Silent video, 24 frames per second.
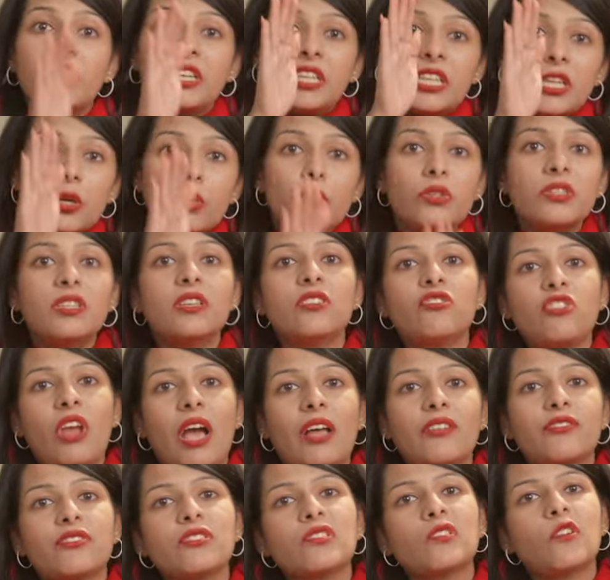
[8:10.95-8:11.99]
reduce the
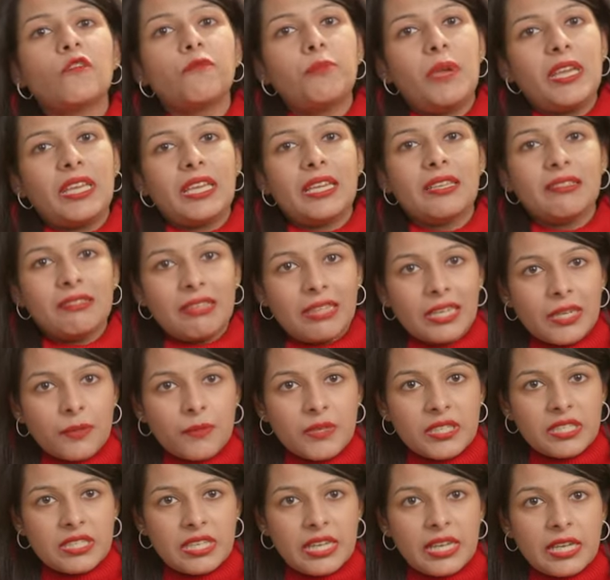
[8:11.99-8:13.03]
chances of making silly
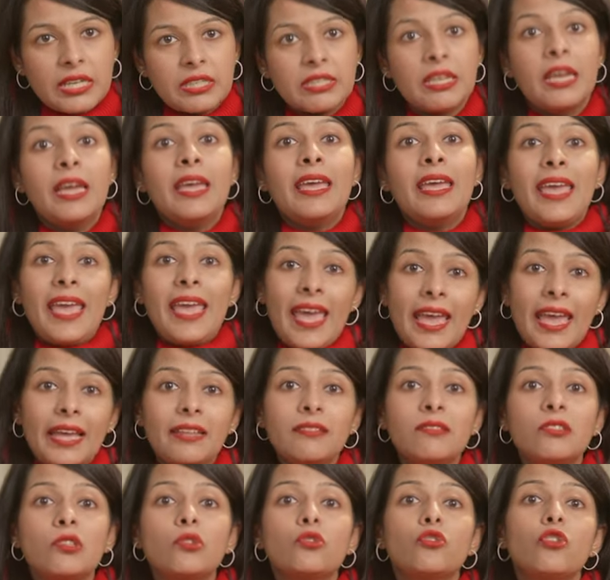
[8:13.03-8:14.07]
mistakes.
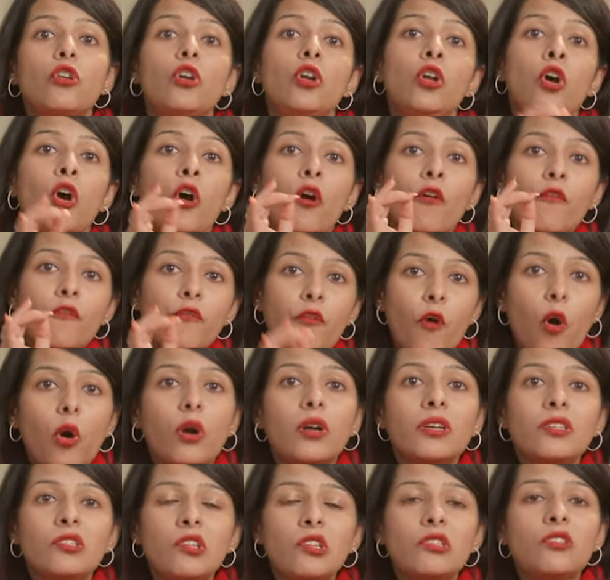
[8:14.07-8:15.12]
Hence, you should
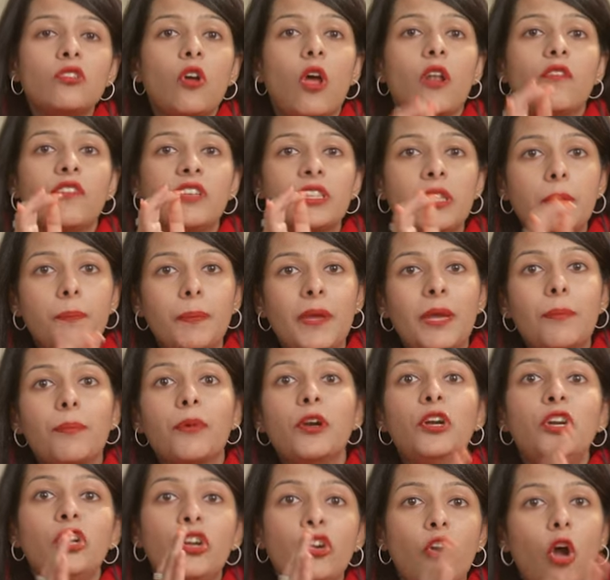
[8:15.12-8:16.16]
focus on solving the
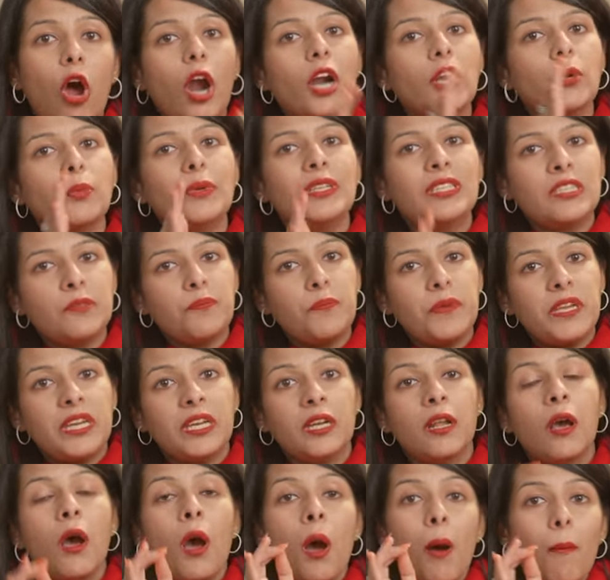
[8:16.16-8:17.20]
paper not with
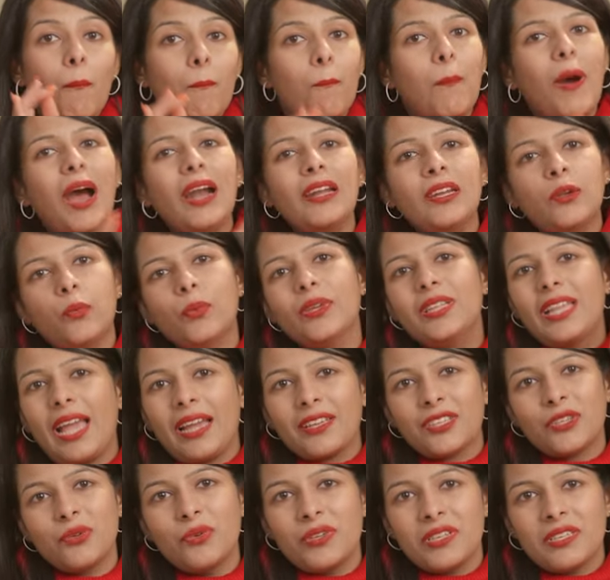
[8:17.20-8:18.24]
speed, but with
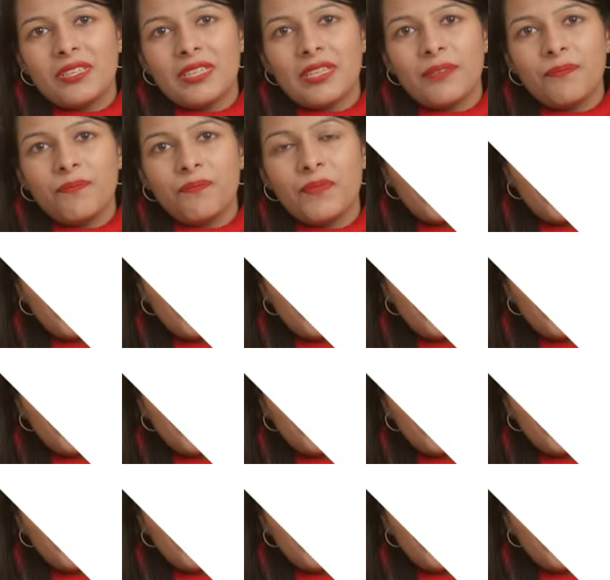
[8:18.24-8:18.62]
accuracy.